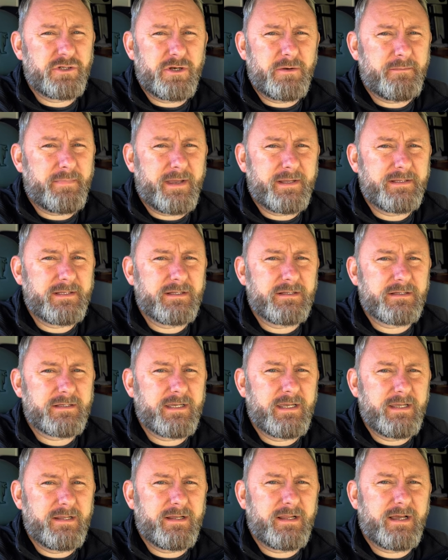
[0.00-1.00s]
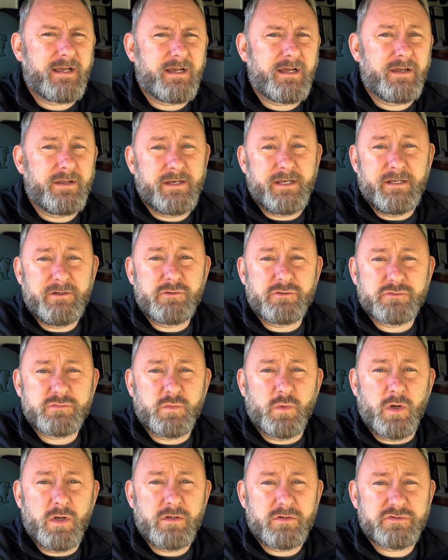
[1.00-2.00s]
not a bad little kit that, and it does
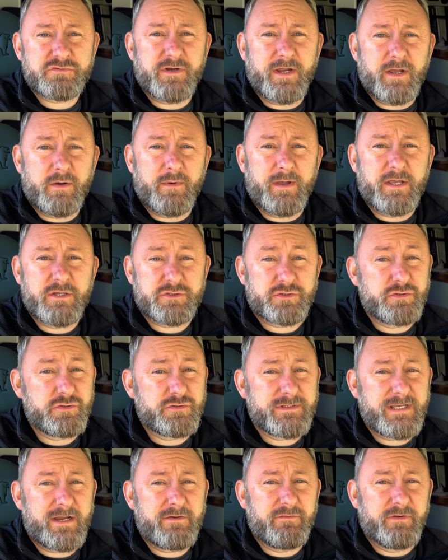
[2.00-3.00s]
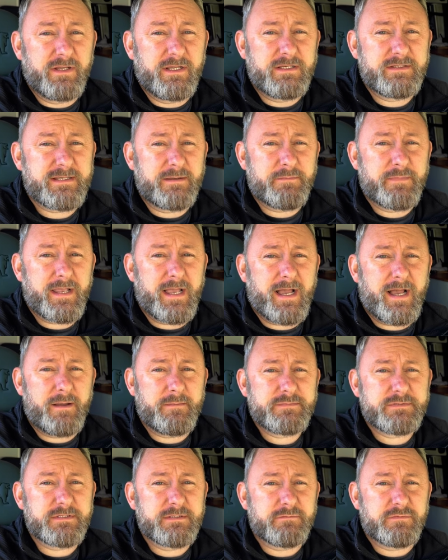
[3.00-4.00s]
work straight away. As soon as I release them
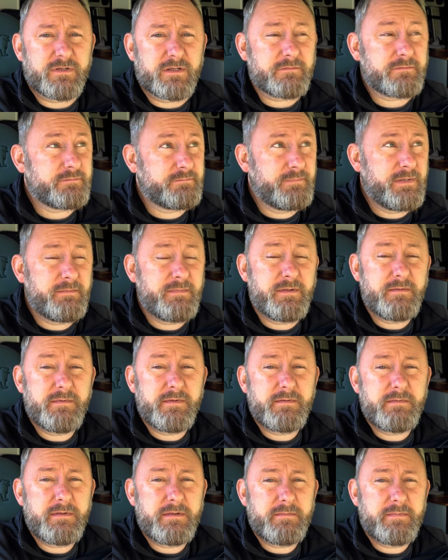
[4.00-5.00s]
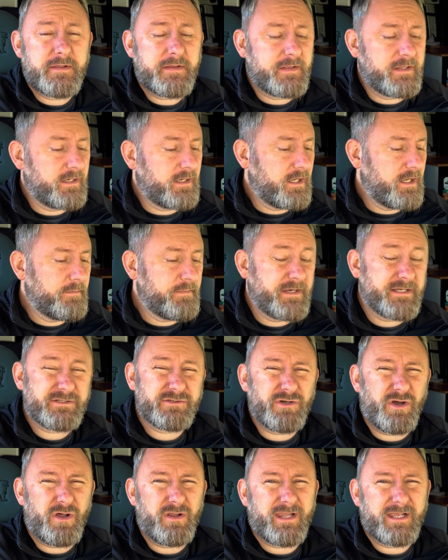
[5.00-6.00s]
caps, it was like beep beep beep beep in the alarm, and it's
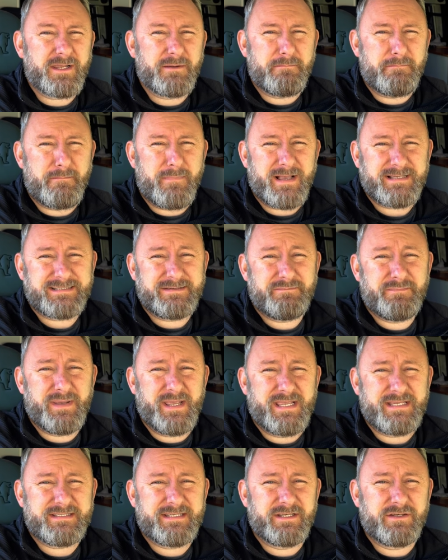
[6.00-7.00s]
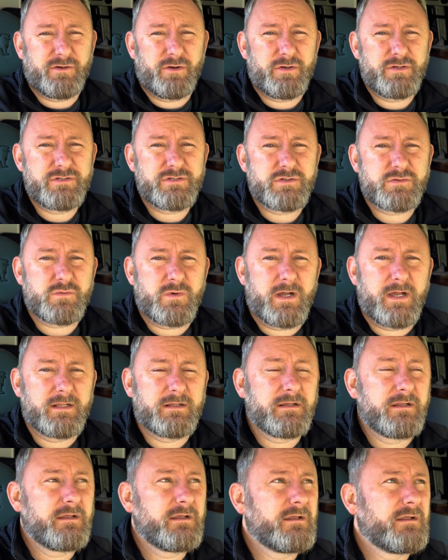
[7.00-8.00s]
not like a massive piercing noise as well.
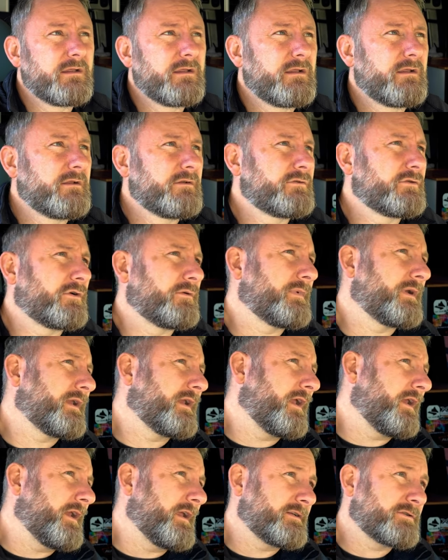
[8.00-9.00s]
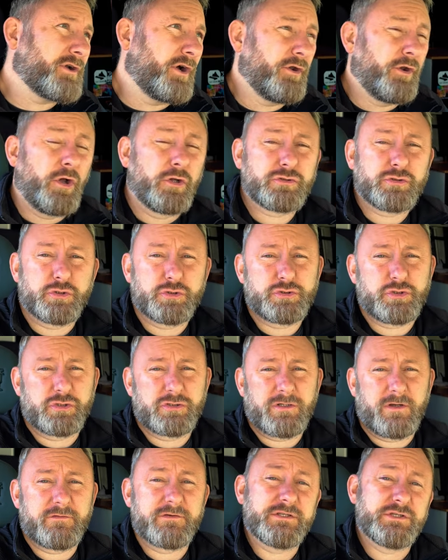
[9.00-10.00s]
Do you know what I mean? And it's got an auto
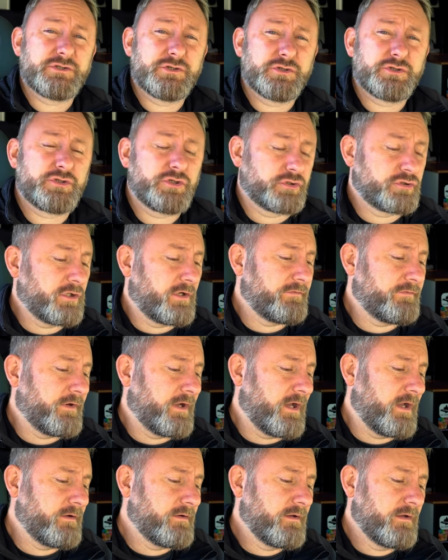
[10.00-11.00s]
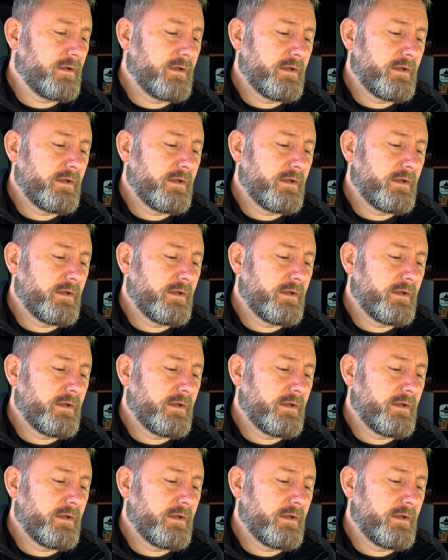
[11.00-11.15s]
shut off. It's just shut off now.